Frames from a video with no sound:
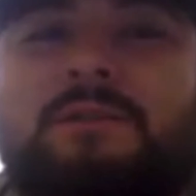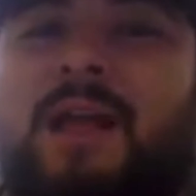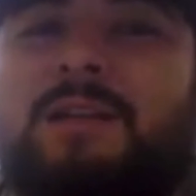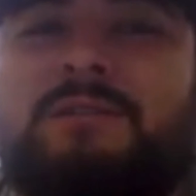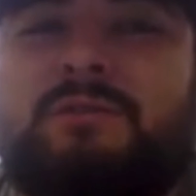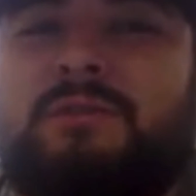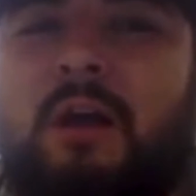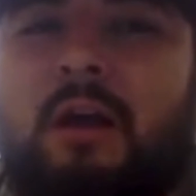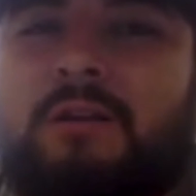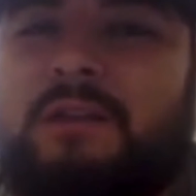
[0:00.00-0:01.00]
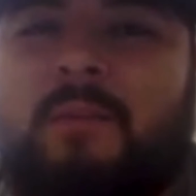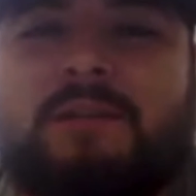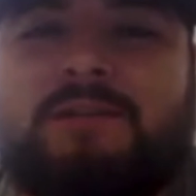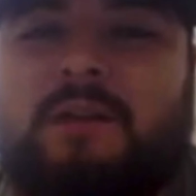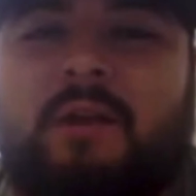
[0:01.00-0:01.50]
last 2 starts. He
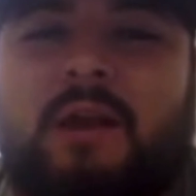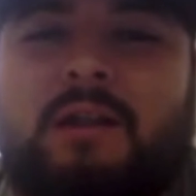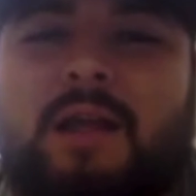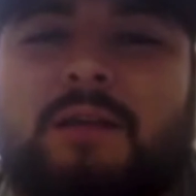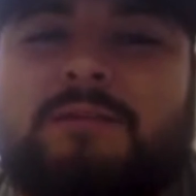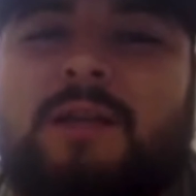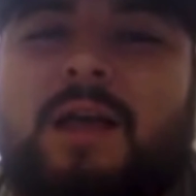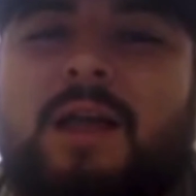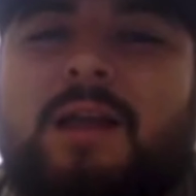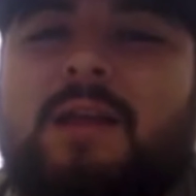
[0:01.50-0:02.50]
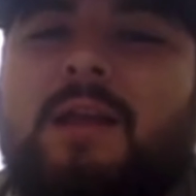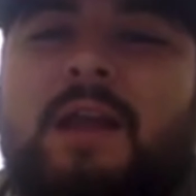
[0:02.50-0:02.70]
matched Arrieta last night.